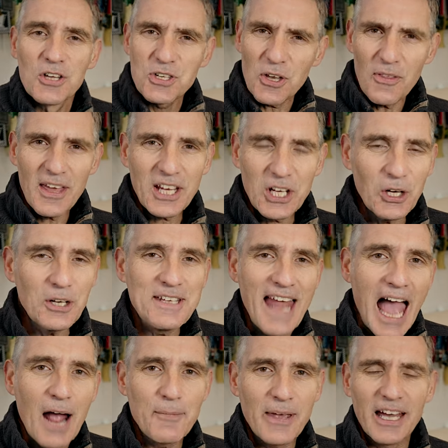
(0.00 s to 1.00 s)
So there could
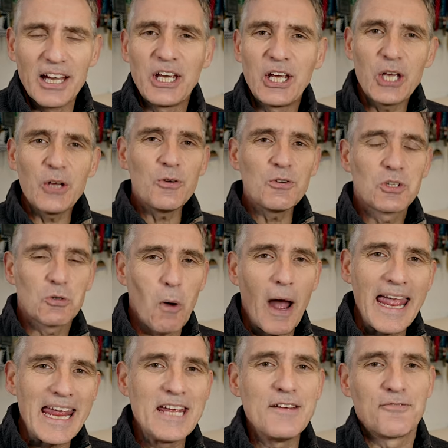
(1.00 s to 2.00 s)
now be a huge
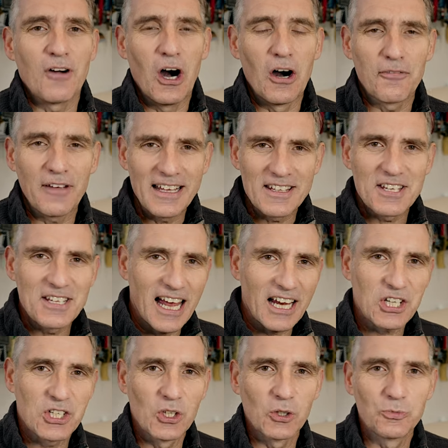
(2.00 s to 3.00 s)
wave of
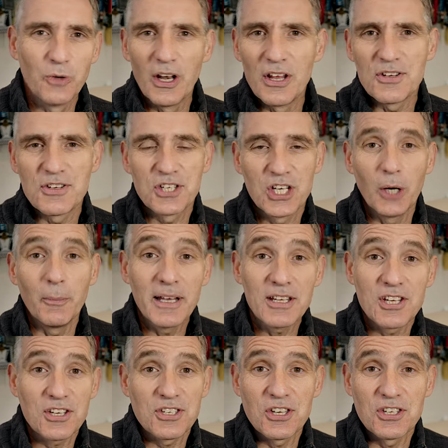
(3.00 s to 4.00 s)
international runners coming
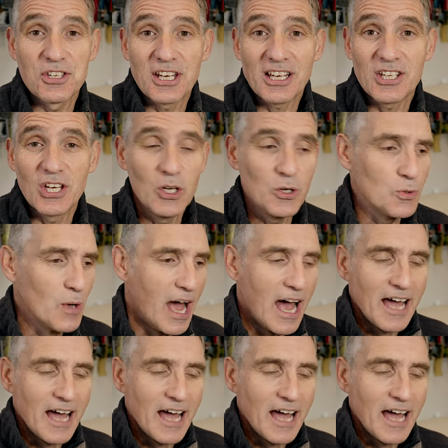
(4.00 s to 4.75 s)
to Sussex who